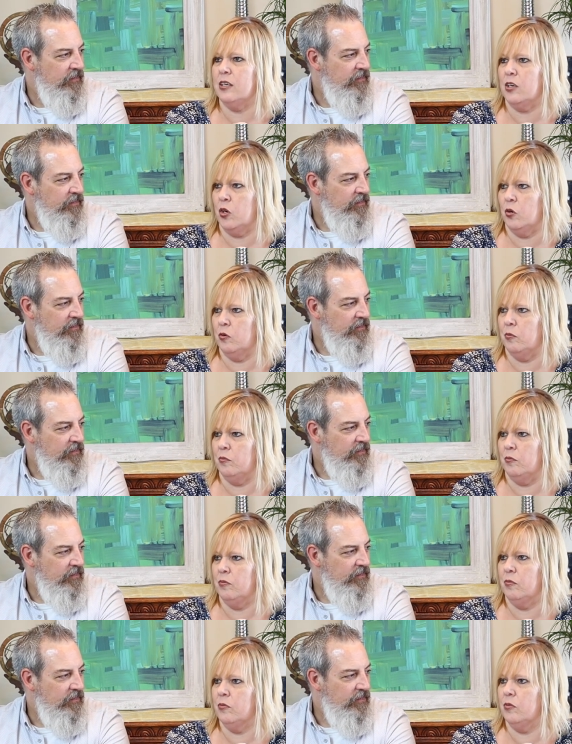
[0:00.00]
Speaker 1: at home,
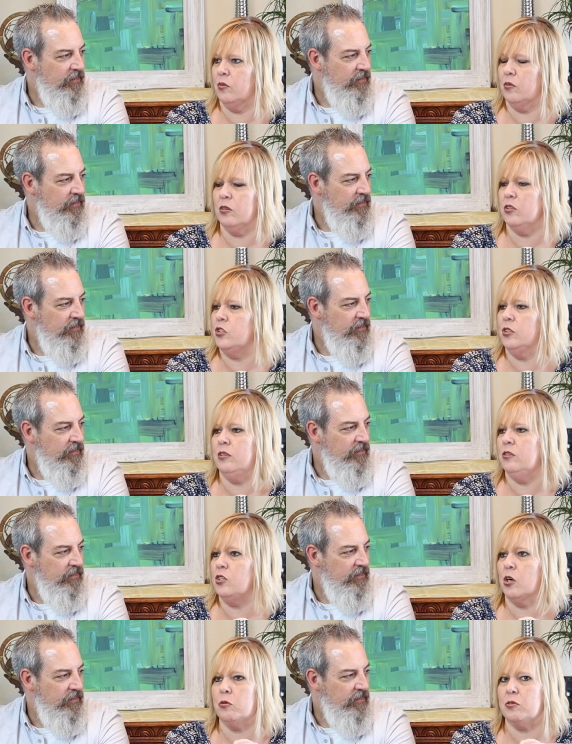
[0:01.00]
d
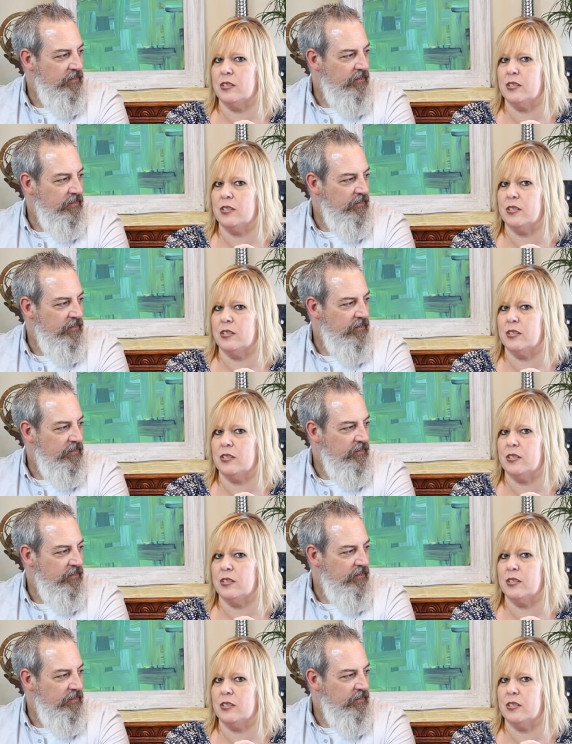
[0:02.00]
don't